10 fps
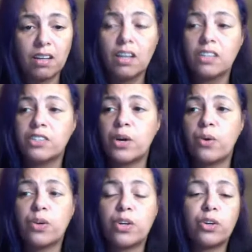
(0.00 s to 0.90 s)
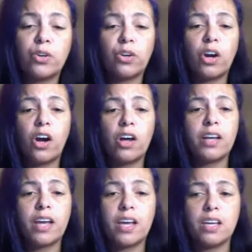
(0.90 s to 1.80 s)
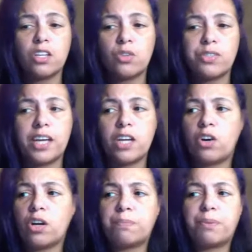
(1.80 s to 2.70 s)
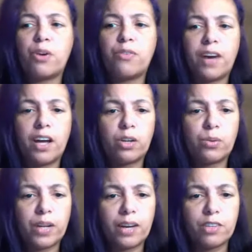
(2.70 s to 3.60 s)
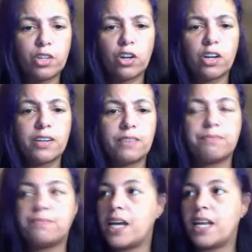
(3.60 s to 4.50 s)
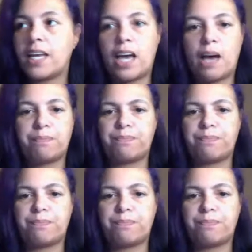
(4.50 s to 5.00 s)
So you're on a, say you're on a profile or whatever, you're on a dating app,